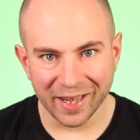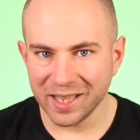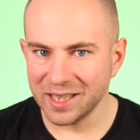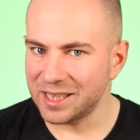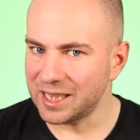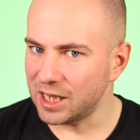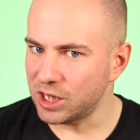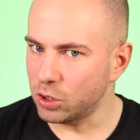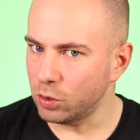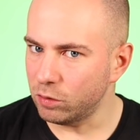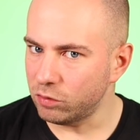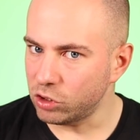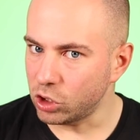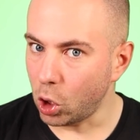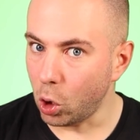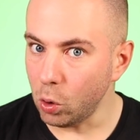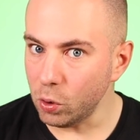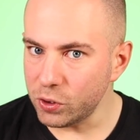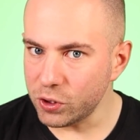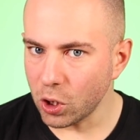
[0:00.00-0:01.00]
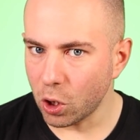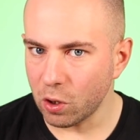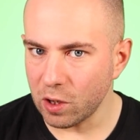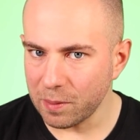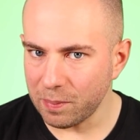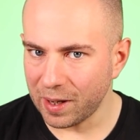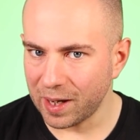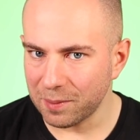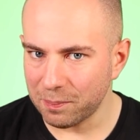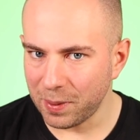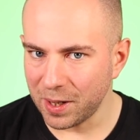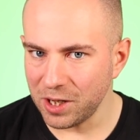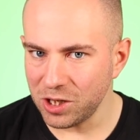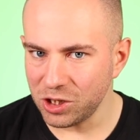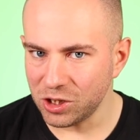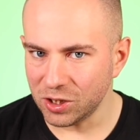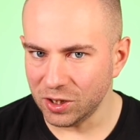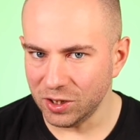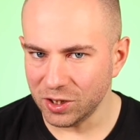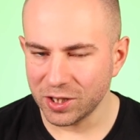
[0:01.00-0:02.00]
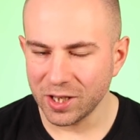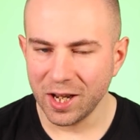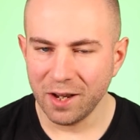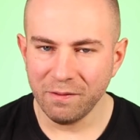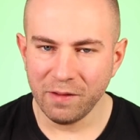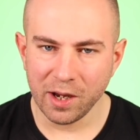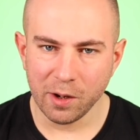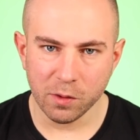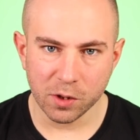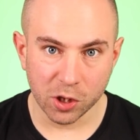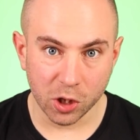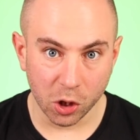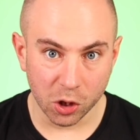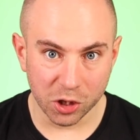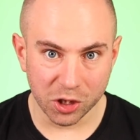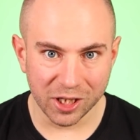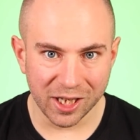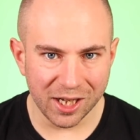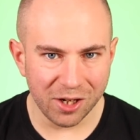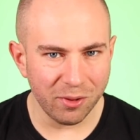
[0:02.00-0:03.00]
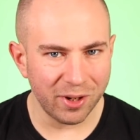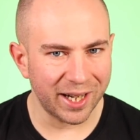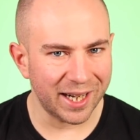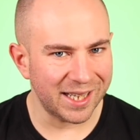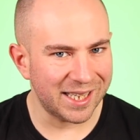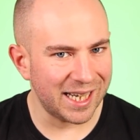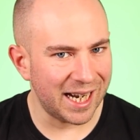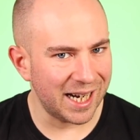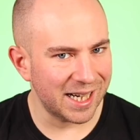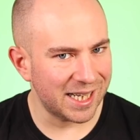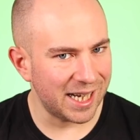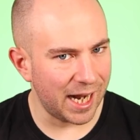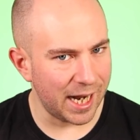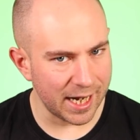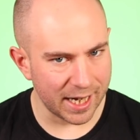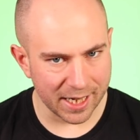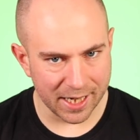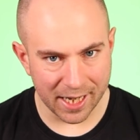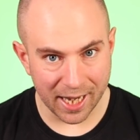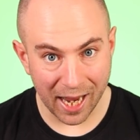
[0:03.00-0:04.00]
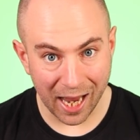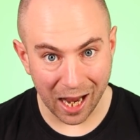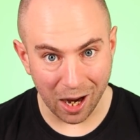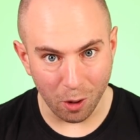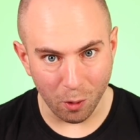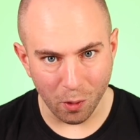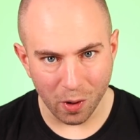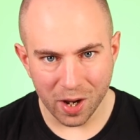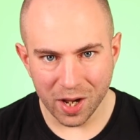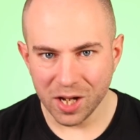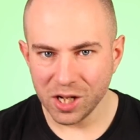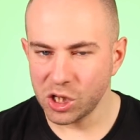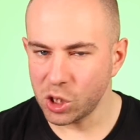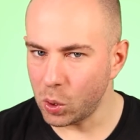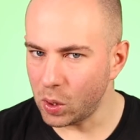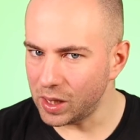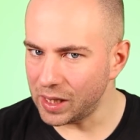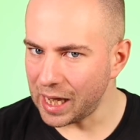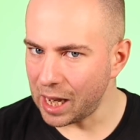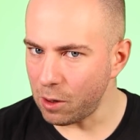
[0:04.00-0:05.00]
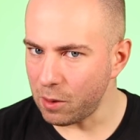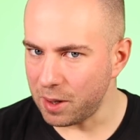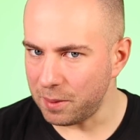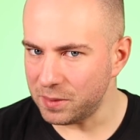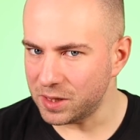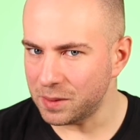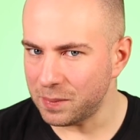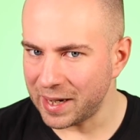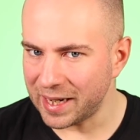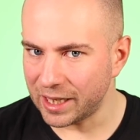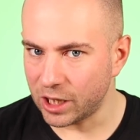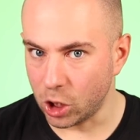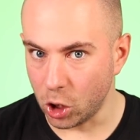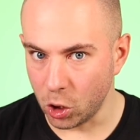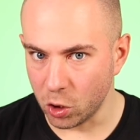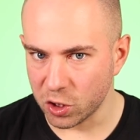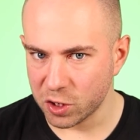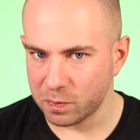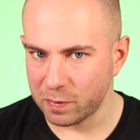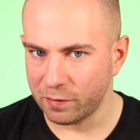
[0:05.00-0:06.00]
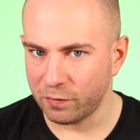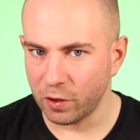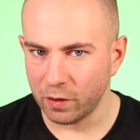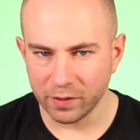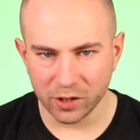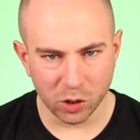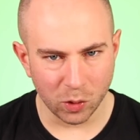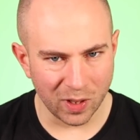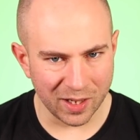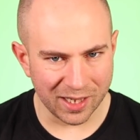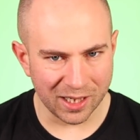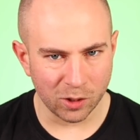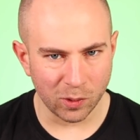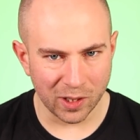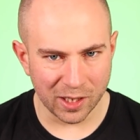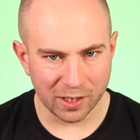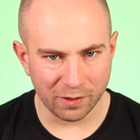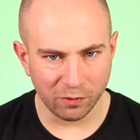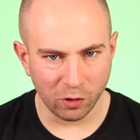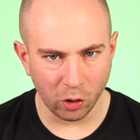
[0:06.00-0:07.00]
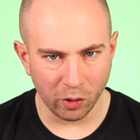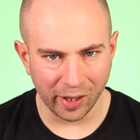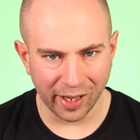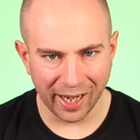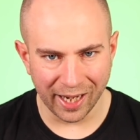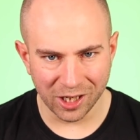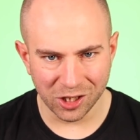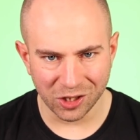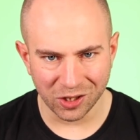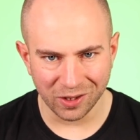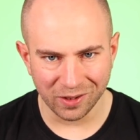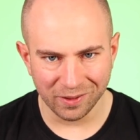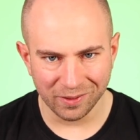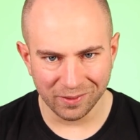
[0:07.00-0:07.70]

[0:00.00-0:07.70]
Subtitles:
is said to have told Tory backbenchers that he was considering a tax hike now to allow him to make cuts before the 2024 election.